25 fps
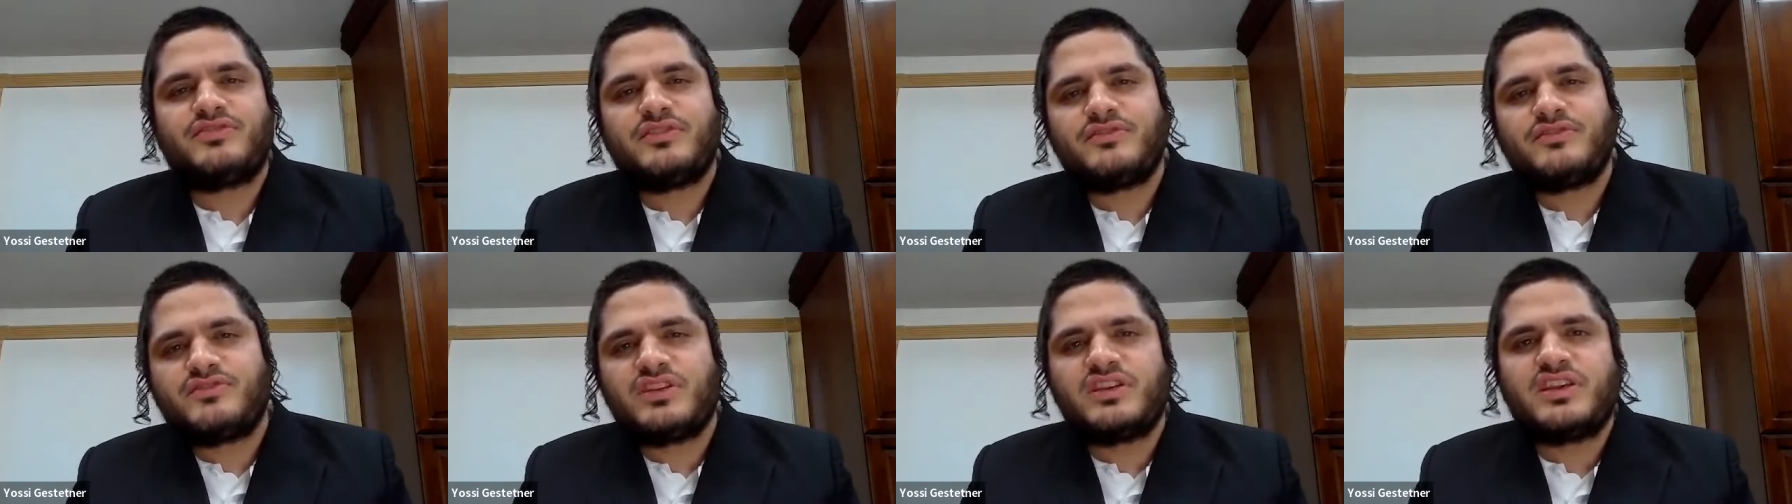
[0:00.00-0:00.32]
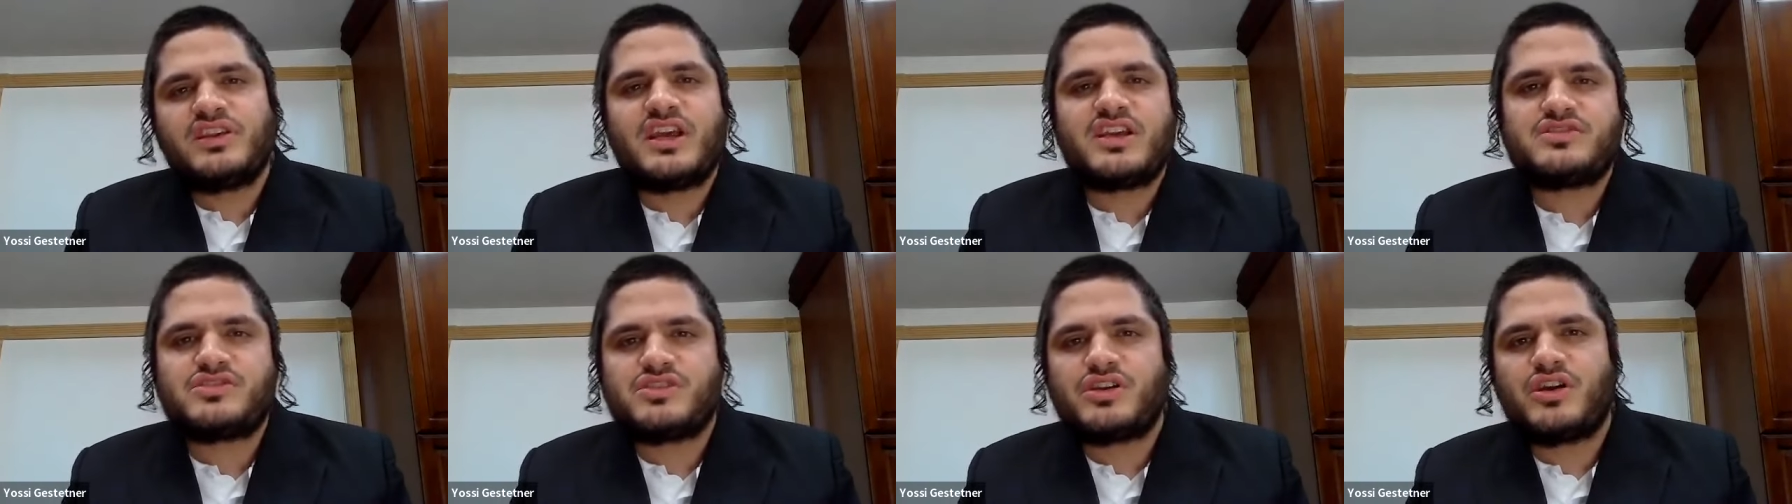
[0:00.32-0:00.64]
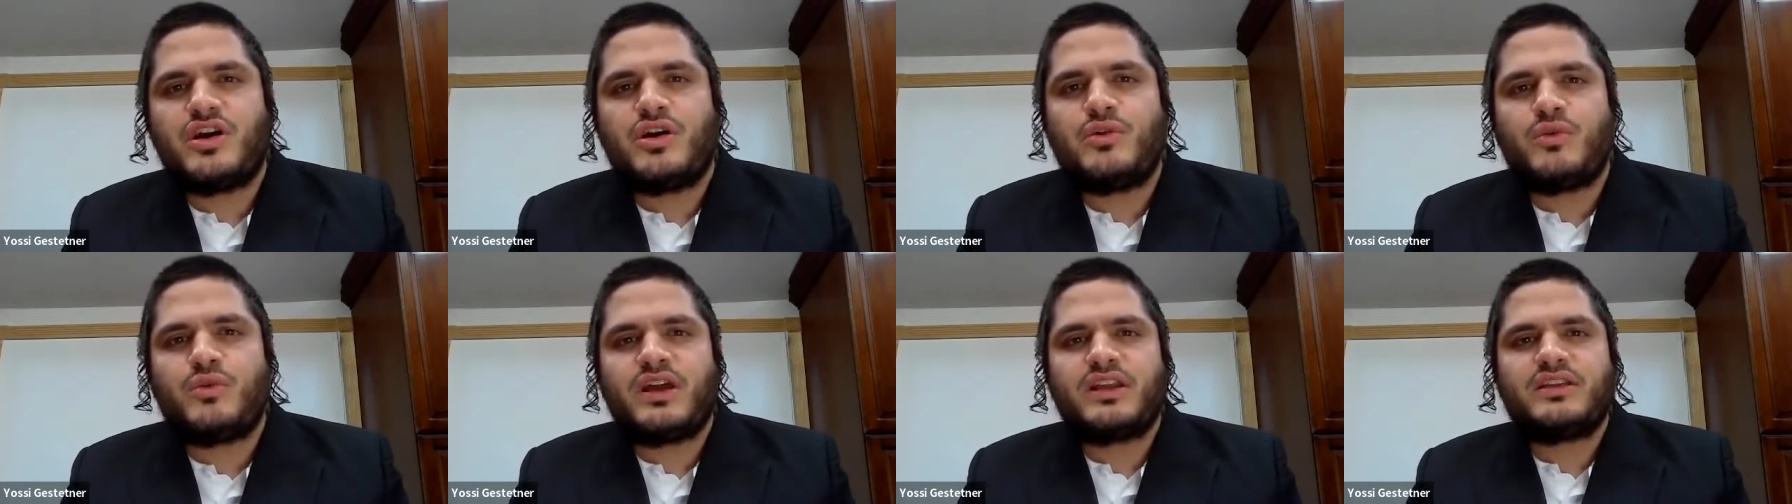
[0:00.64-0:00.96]
15 years
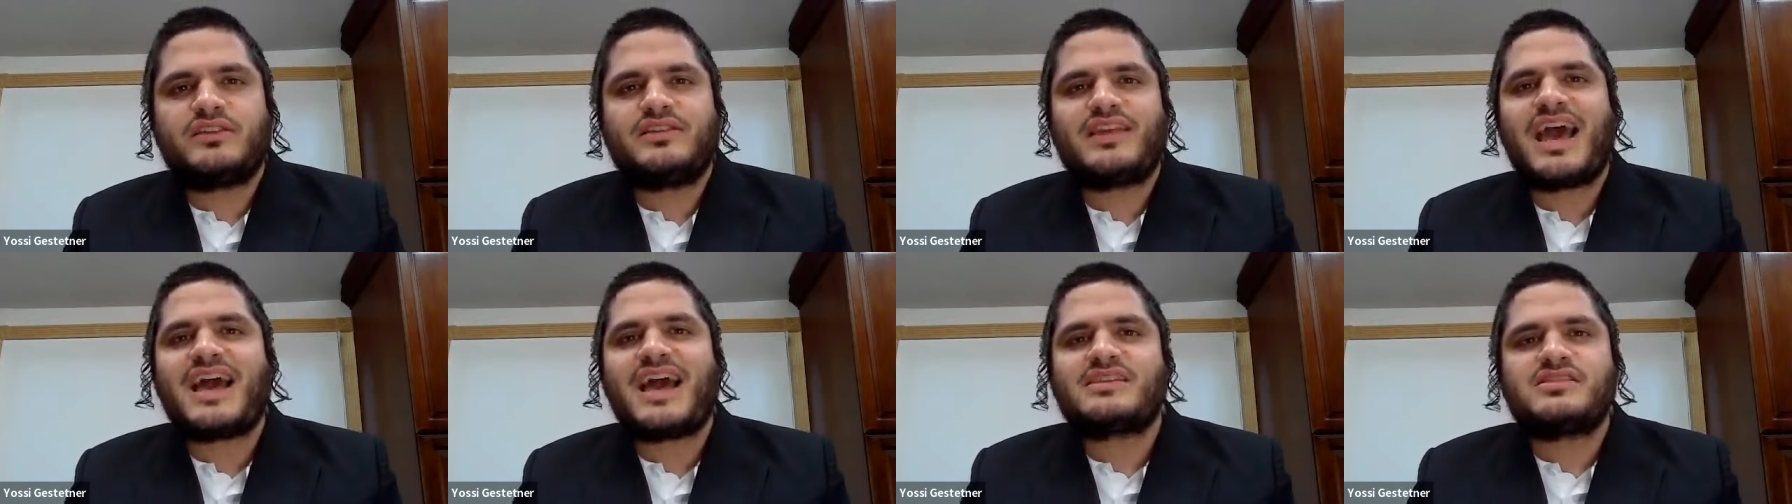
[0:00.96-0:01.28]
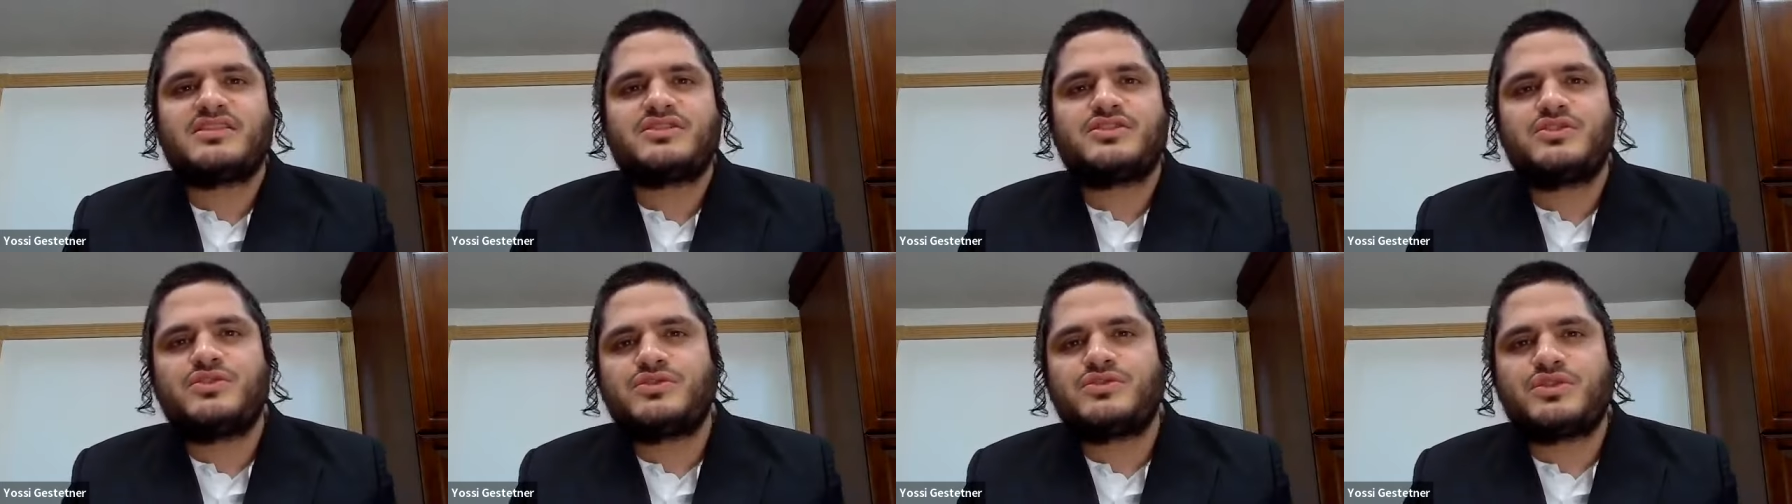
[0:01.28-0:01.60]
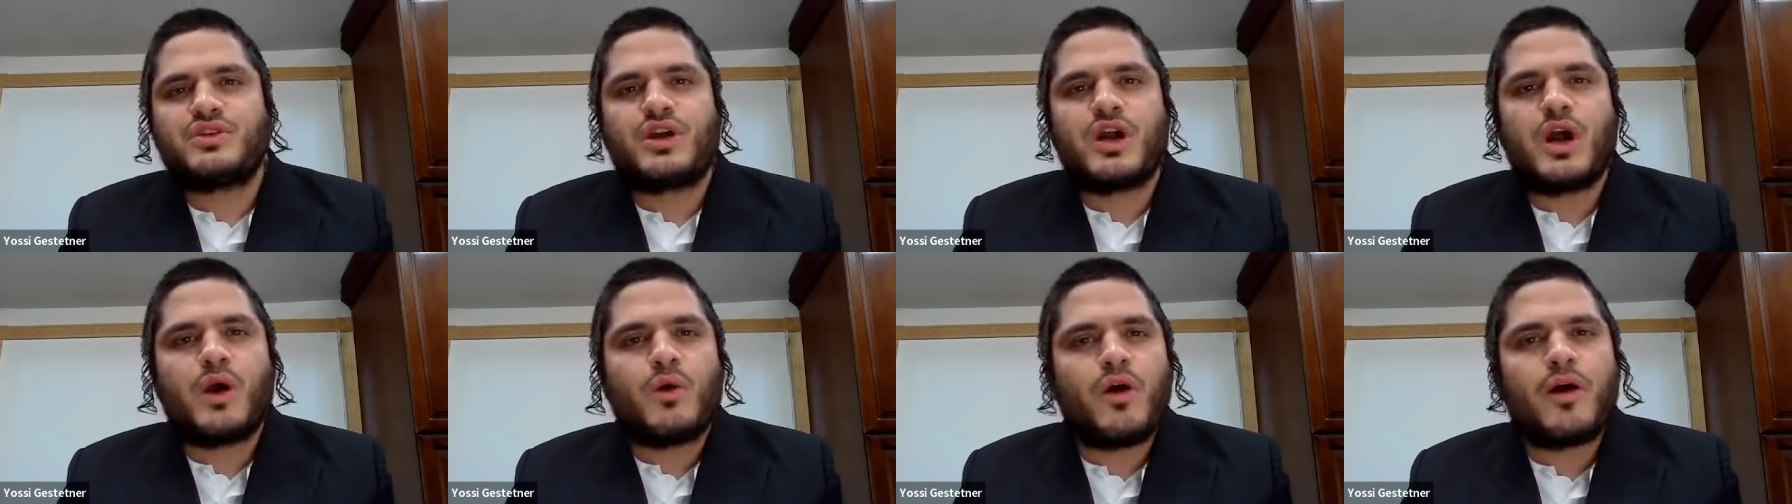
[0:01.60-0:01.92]
ago when taxes
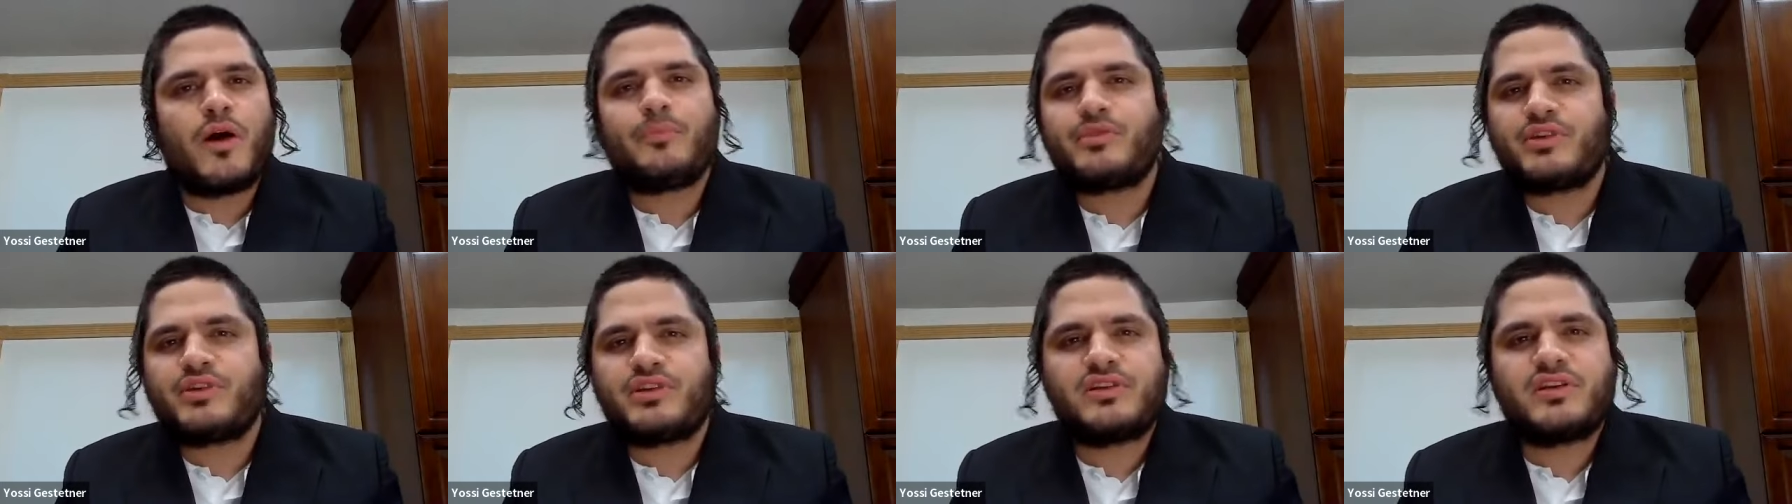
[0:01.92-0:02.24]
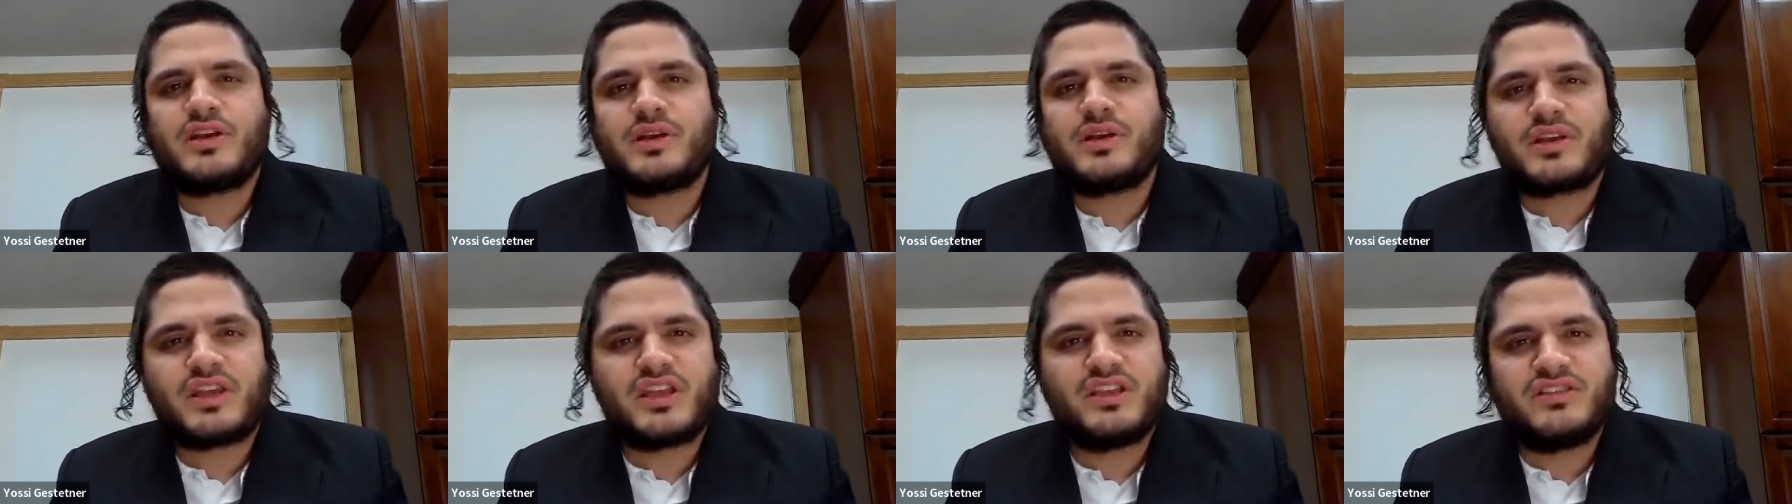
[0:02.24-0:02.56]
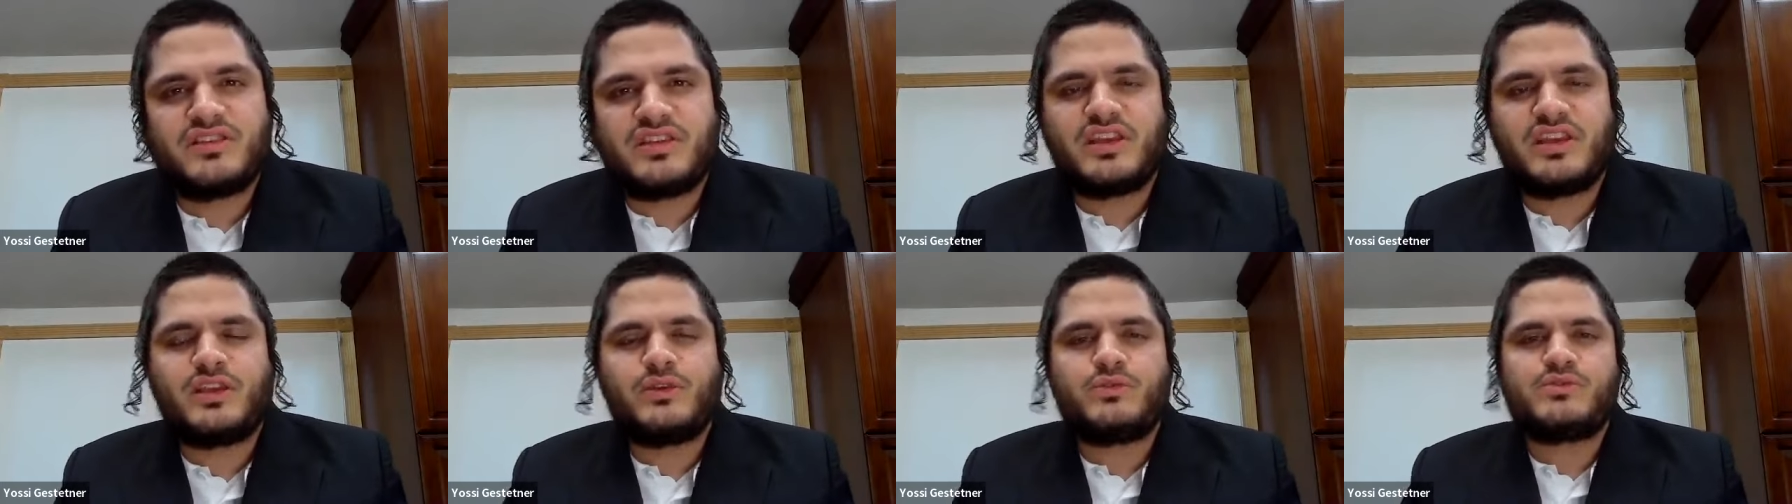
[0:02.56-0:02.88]
used to go up uh,
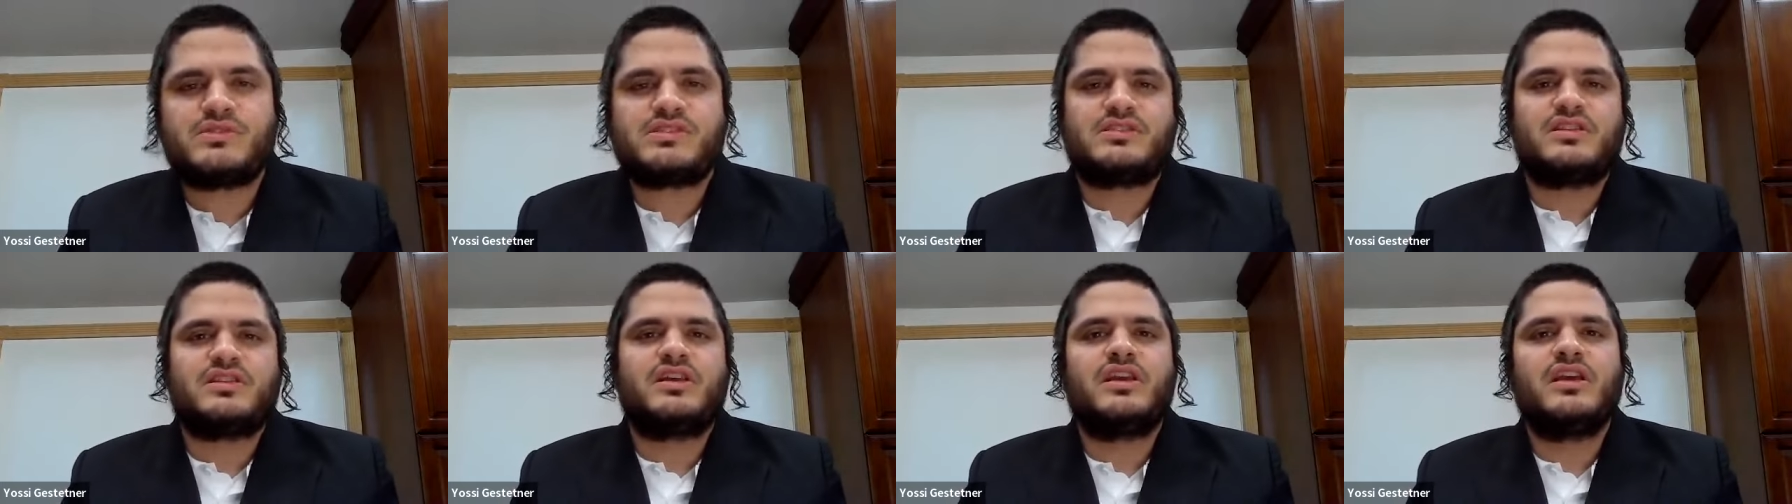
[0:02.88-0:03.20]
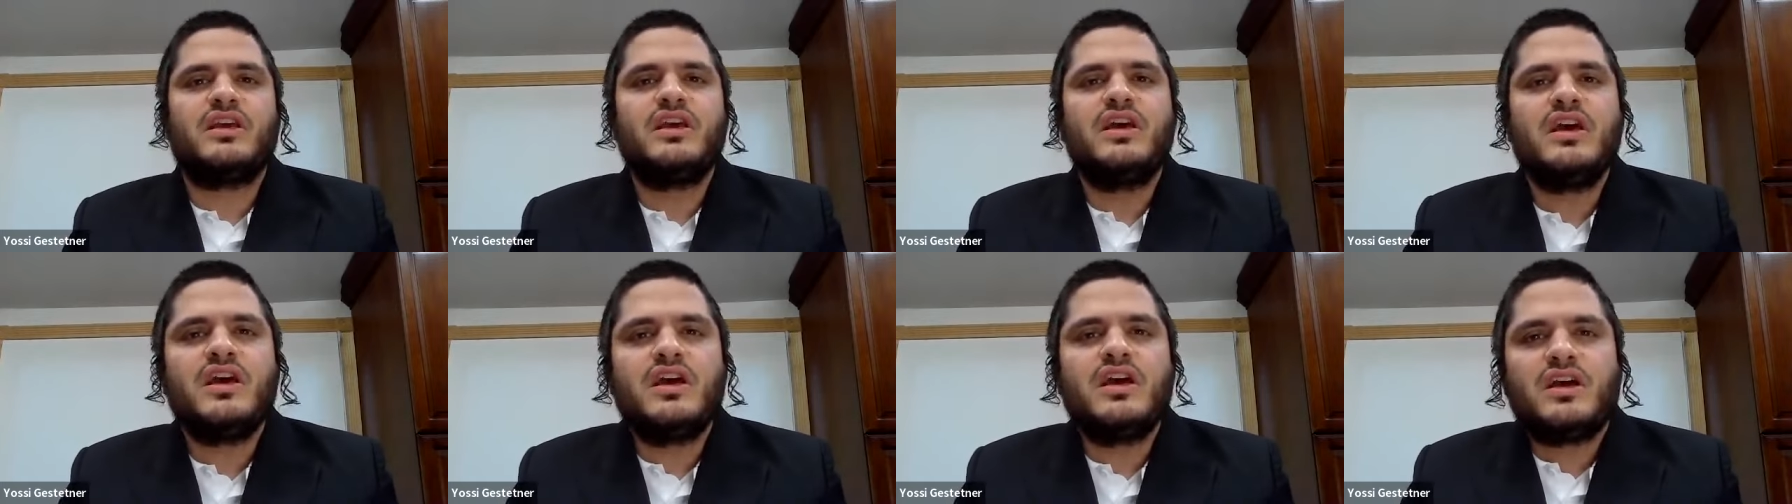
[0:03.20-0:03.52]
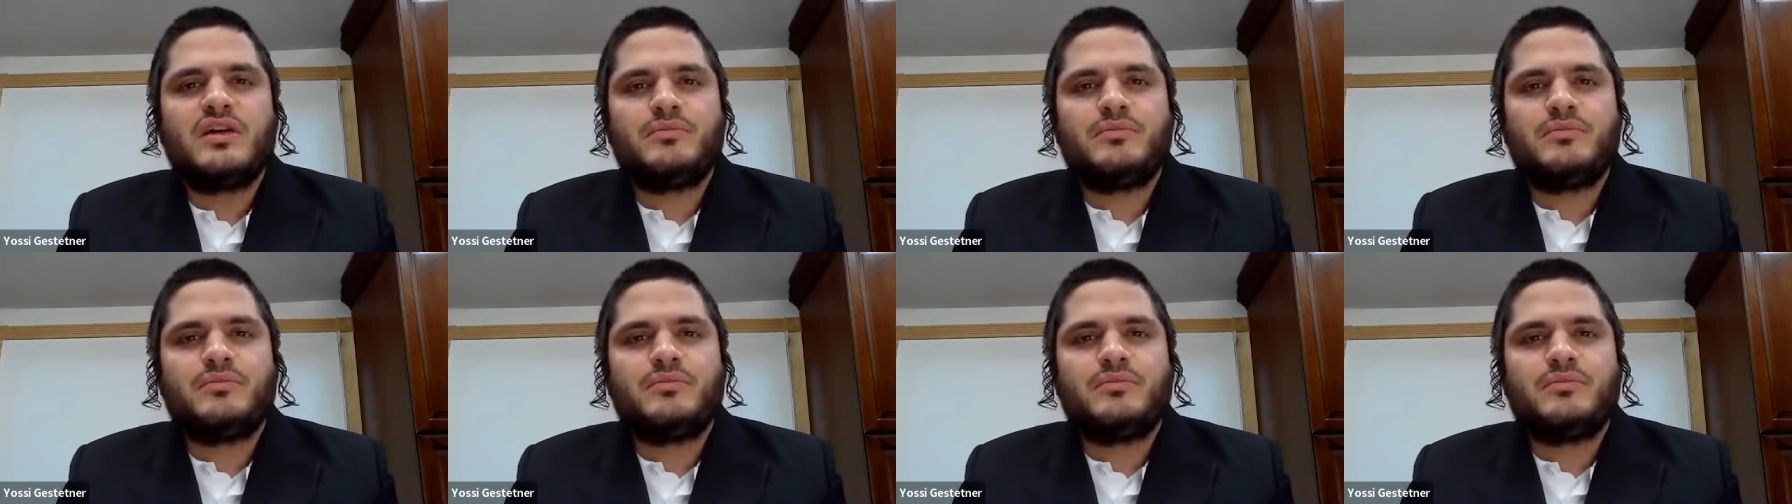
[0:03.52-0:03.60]
continuously